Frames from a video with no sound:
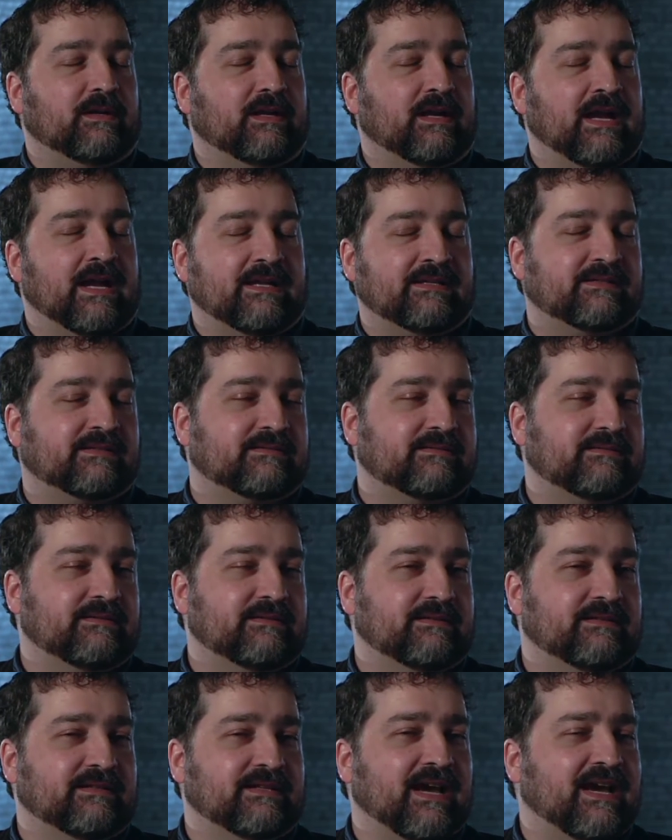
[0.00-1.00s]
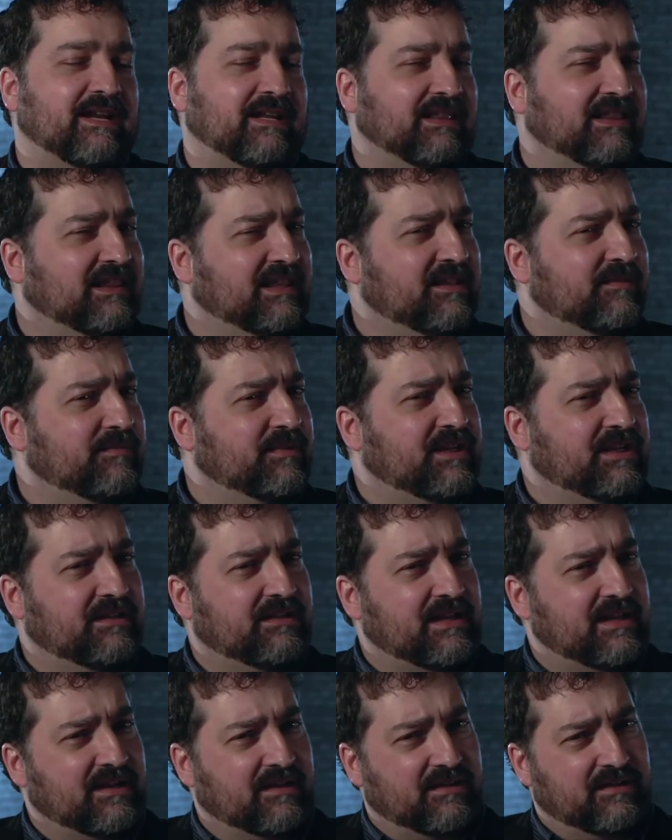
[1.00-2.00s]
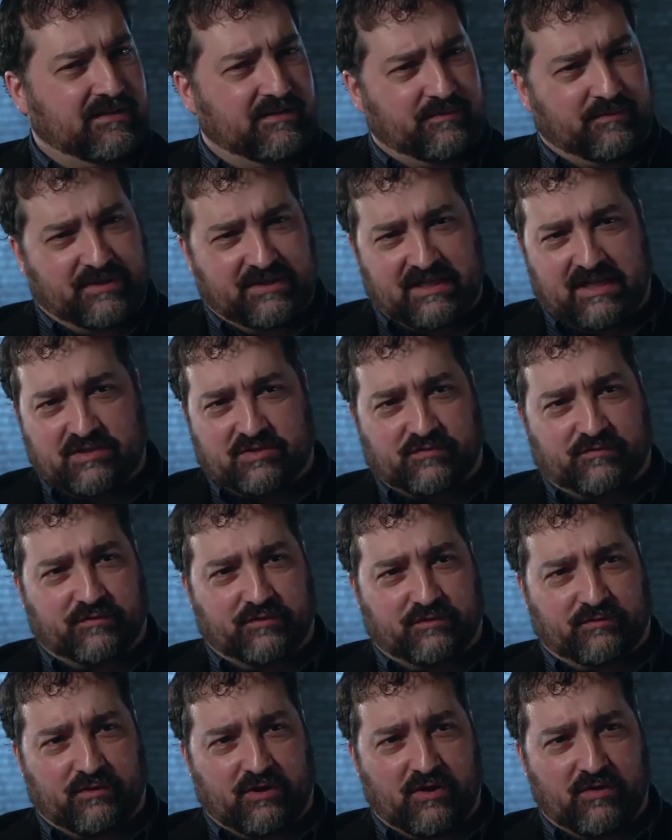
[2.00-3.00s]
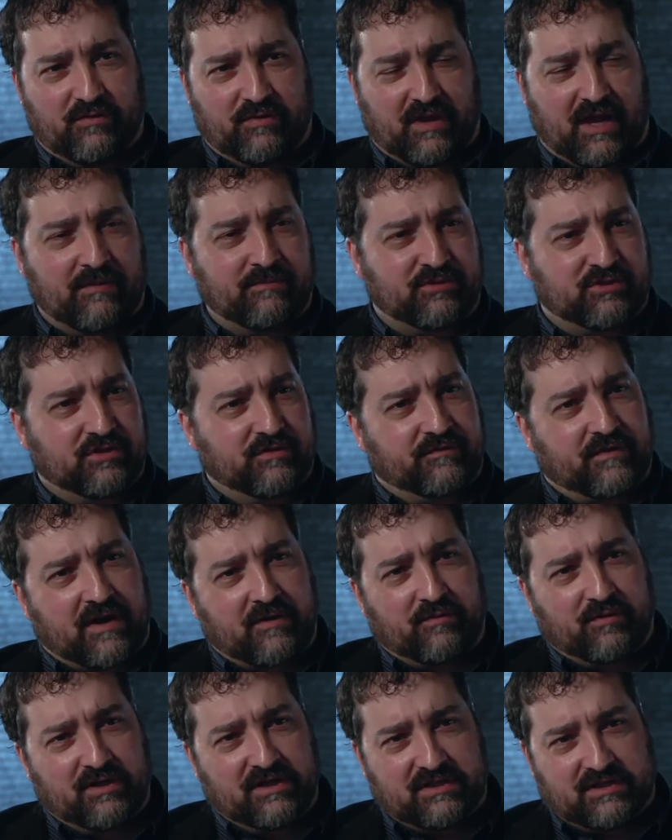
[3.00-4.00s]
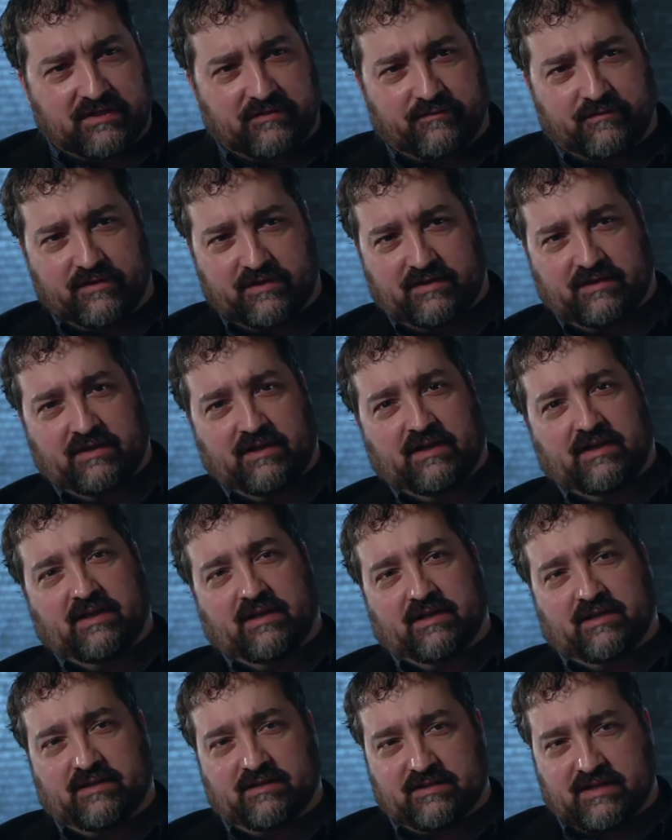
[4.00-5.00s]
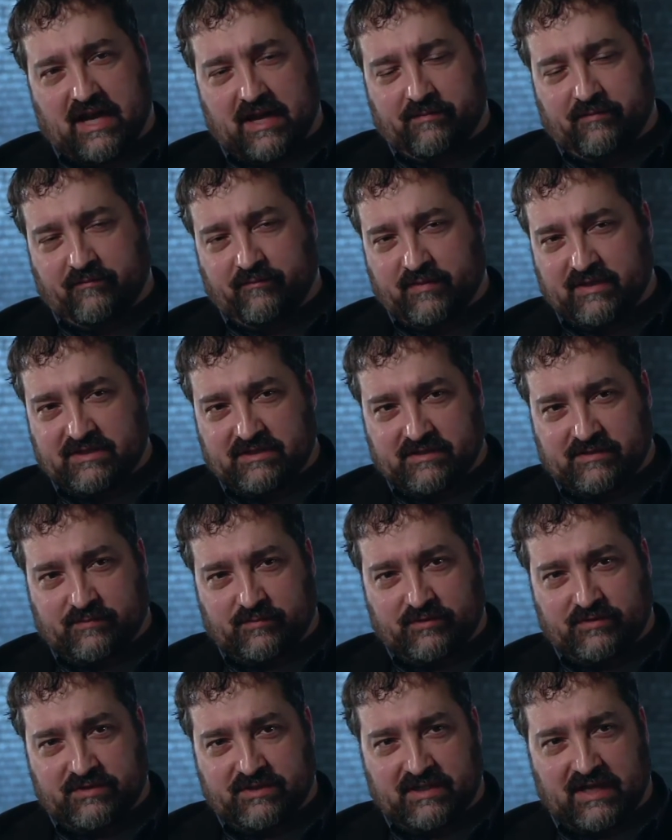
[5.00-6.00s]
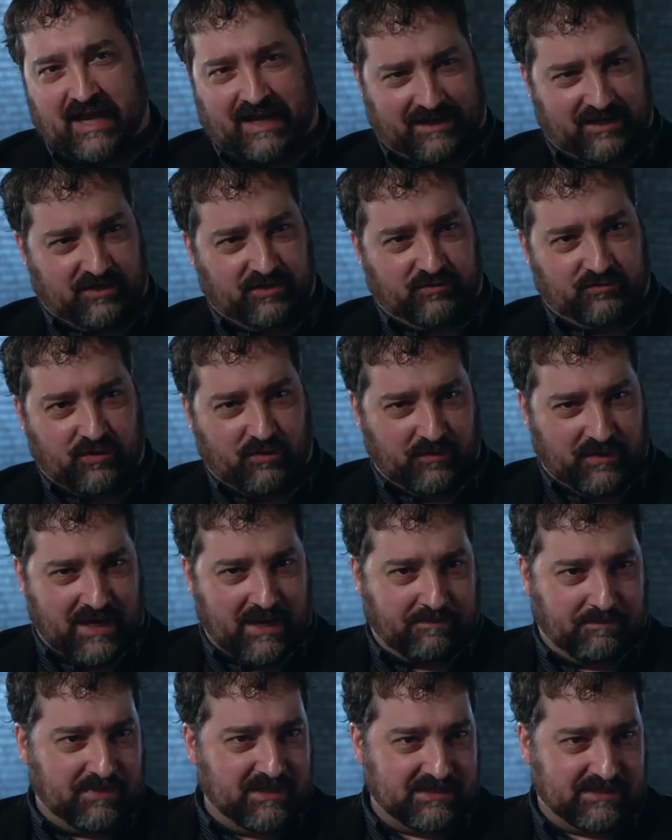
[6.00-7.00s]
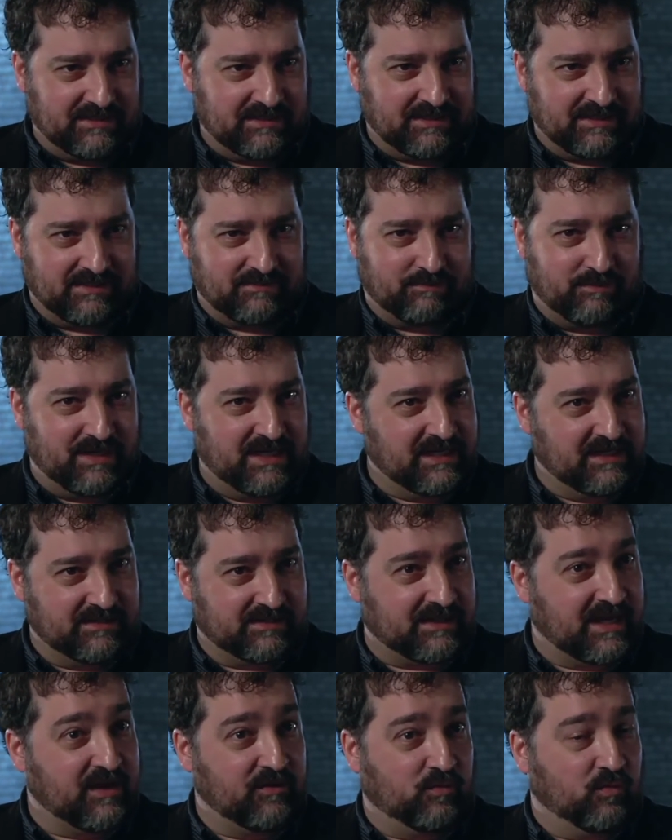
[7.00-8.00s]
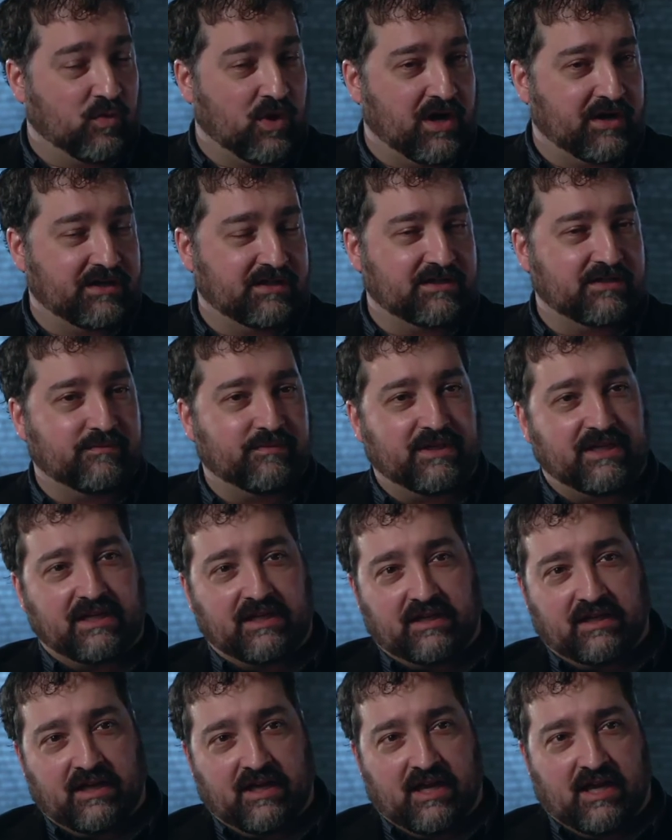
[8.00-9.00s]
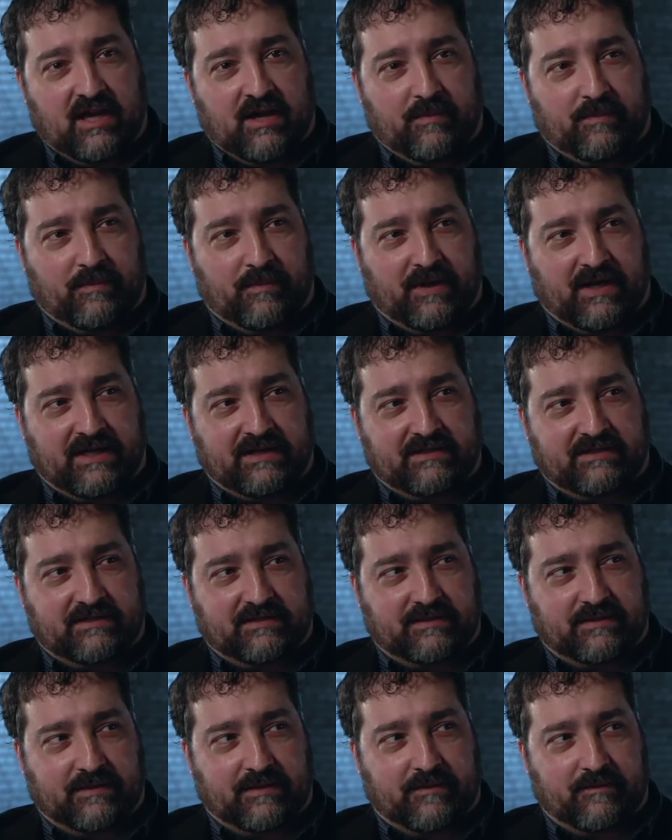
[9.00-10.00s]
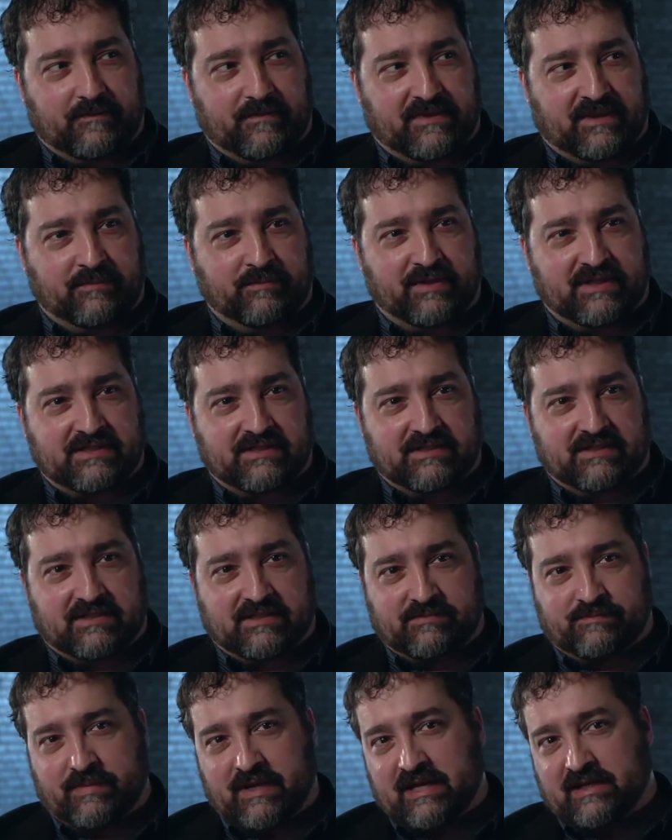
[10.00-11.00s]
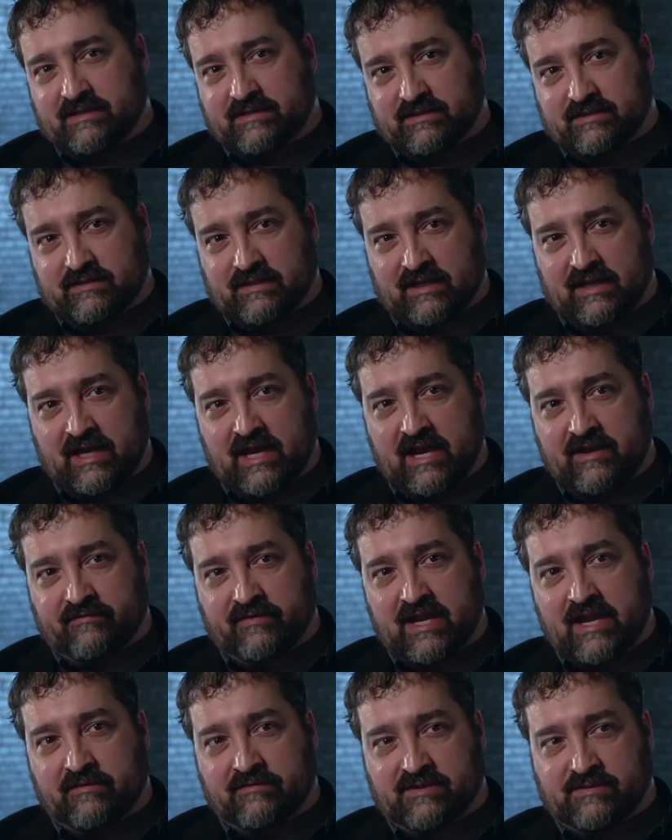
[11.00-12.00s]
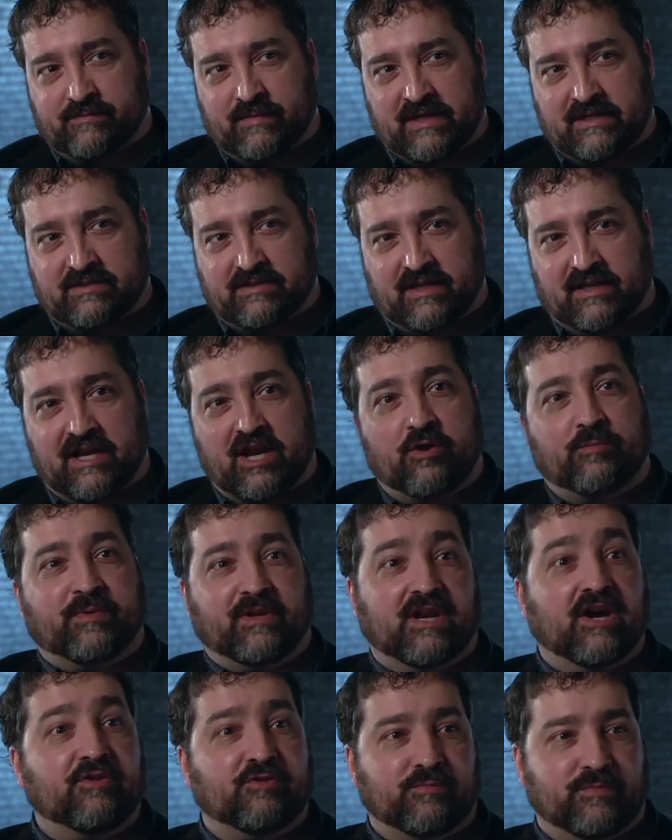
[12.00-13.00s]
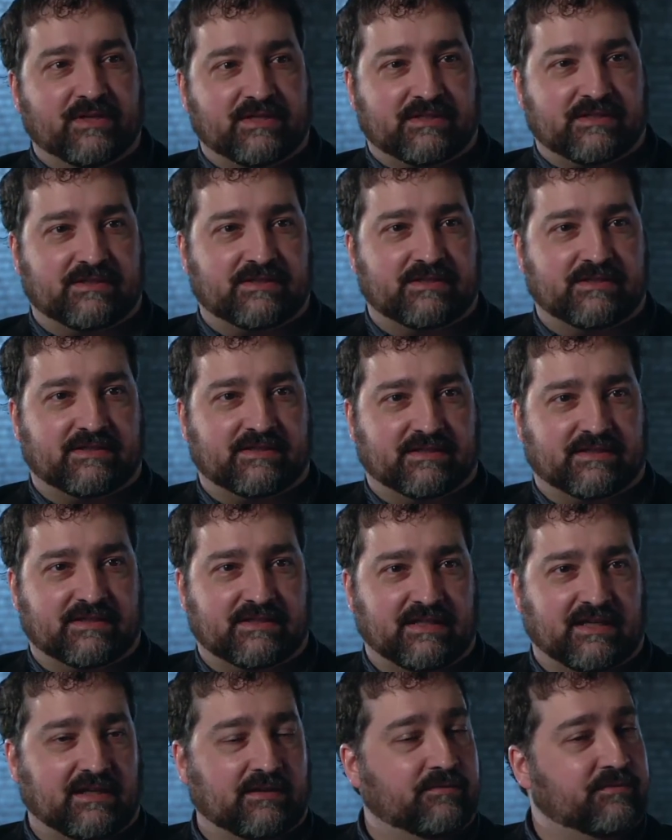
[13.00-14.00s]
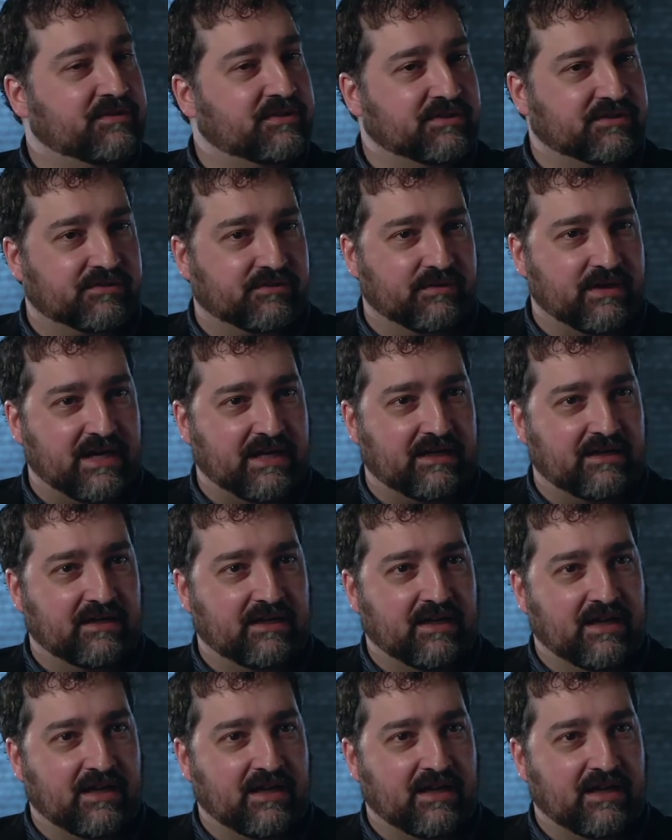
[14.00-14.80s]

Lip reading: has not a limited potential for growth. I'm sure if I were a different type of business person, I could grow that business as big as I'd want it to be, but the business that I have now is based on helping other businesses succeed, which is great.